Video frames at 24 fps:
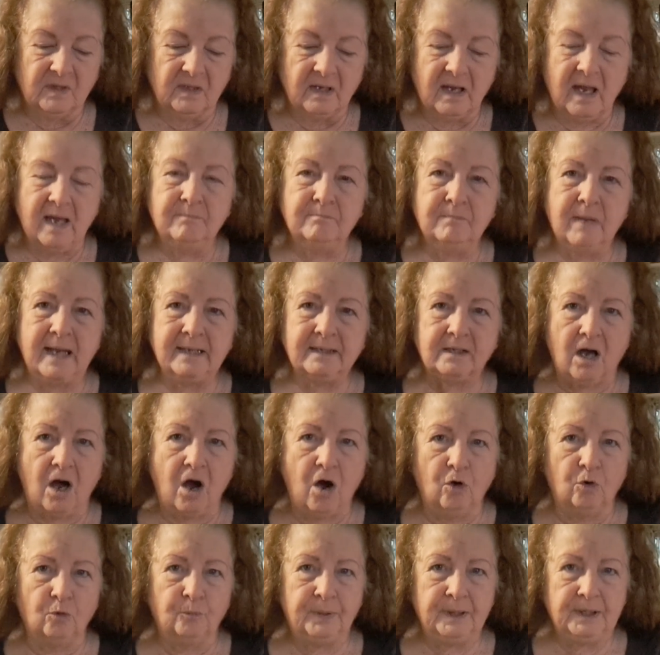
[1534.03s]
and make a
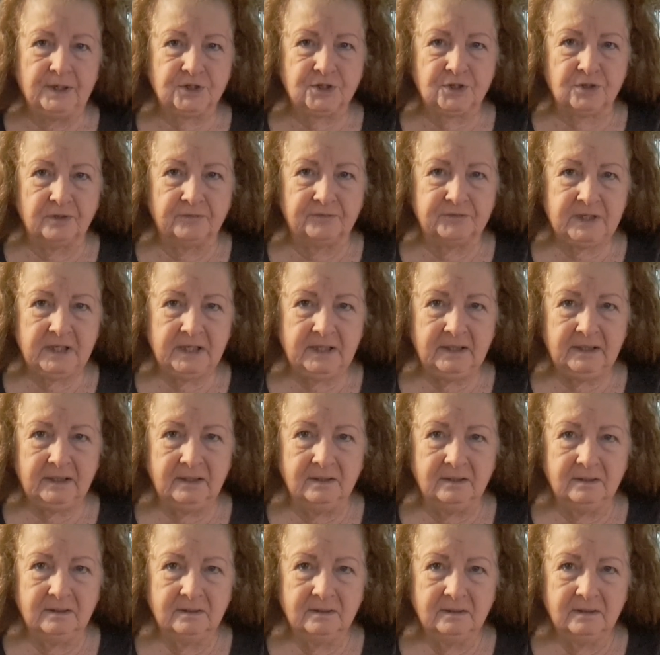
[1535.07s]
whole pitcher of tea.
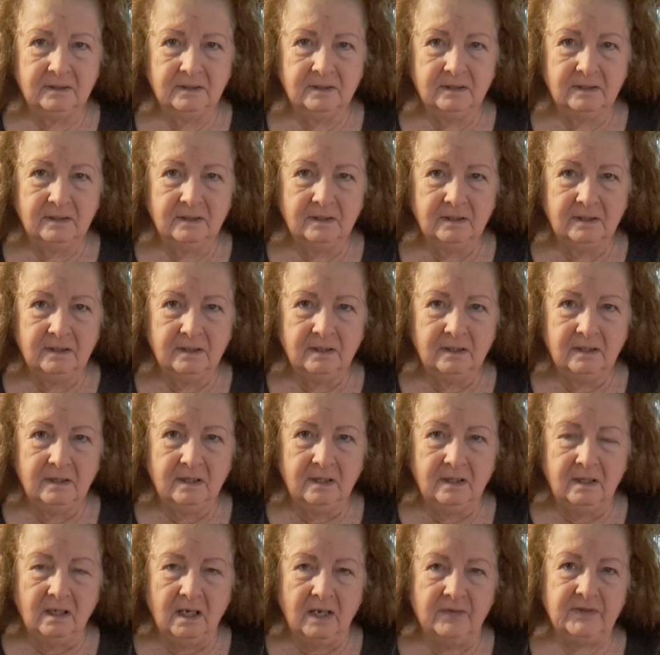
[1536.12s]

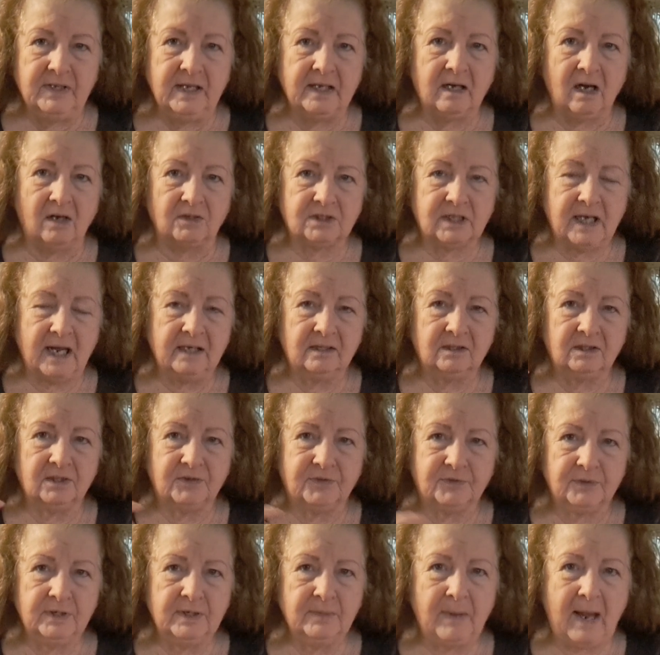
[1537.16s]
And then I'll take the
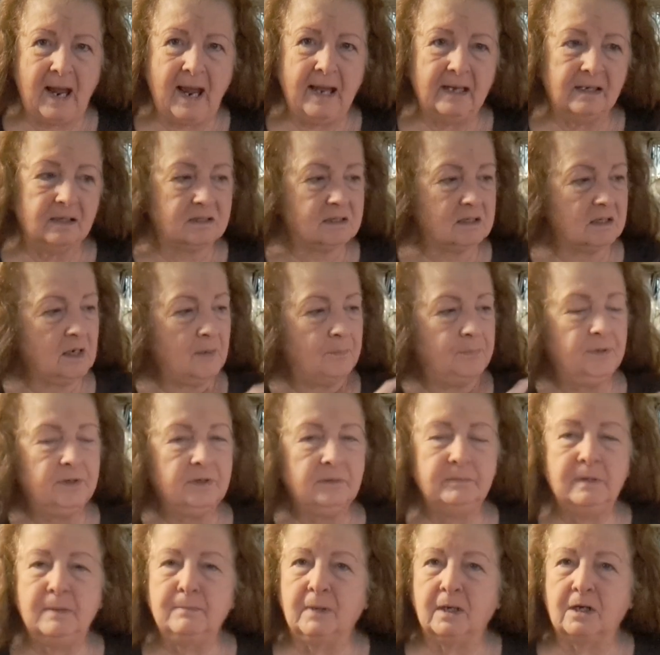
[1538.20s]
3 bags and I'll put
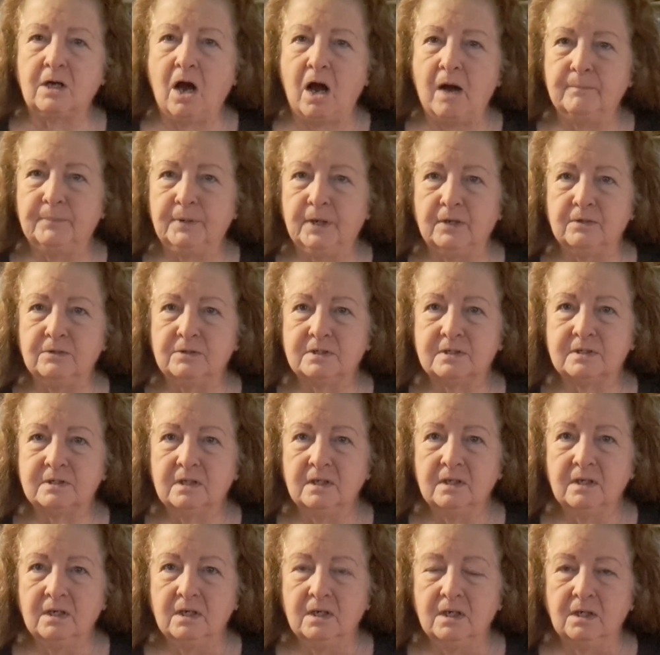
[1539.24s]
them in my compost.
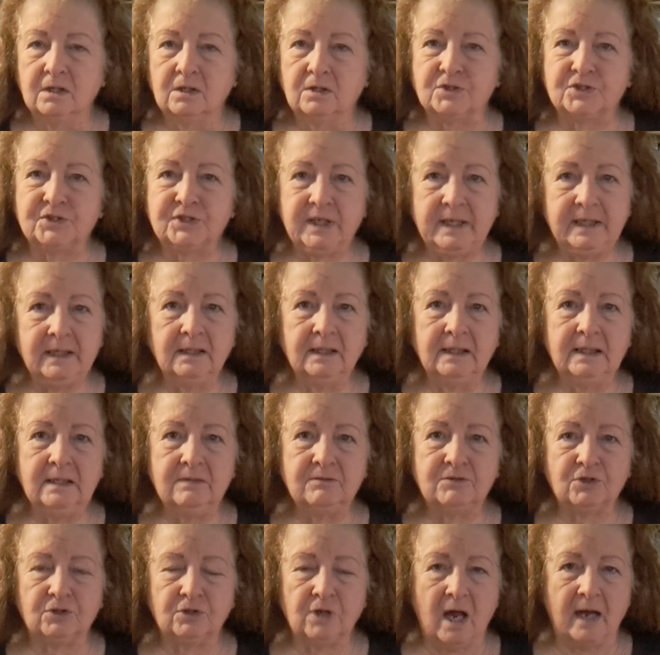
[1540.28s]
Because tea
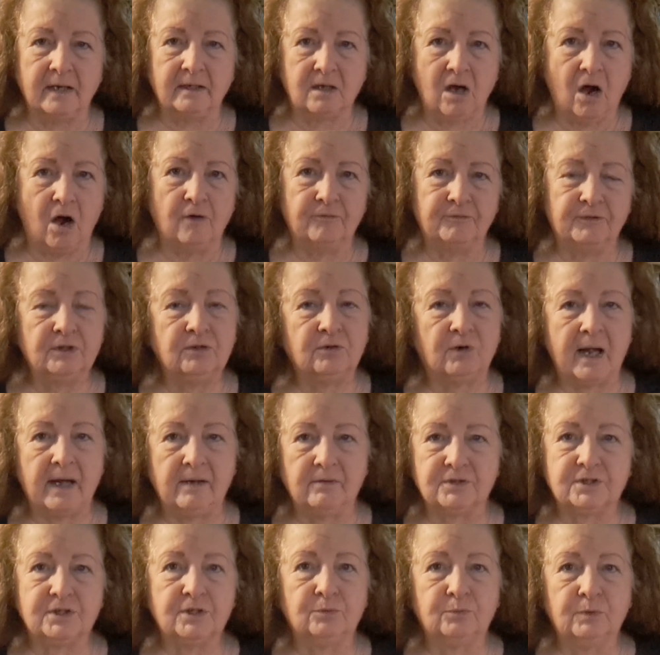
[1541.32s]
leaves are like coffee
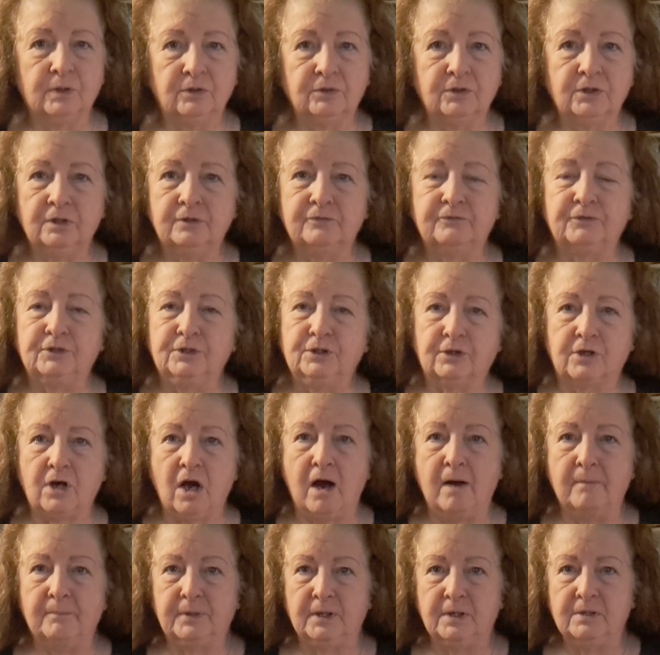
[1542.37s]
grounds. They're real good for your
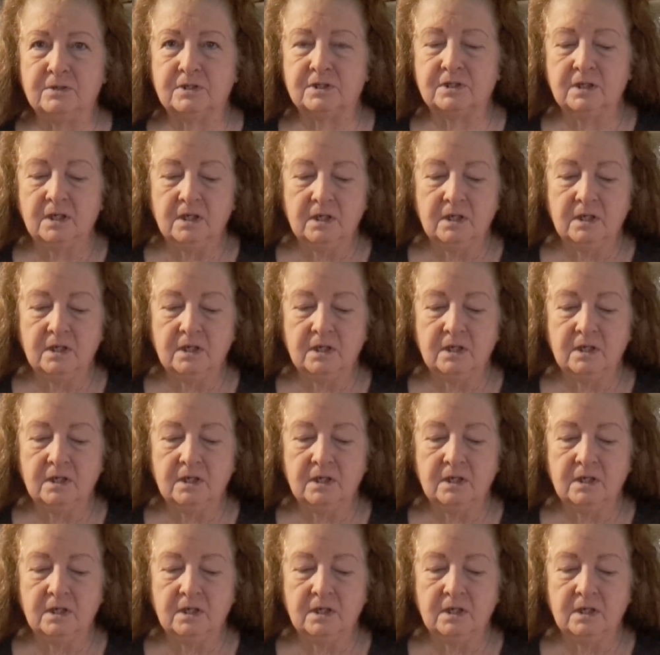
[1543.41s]
compost.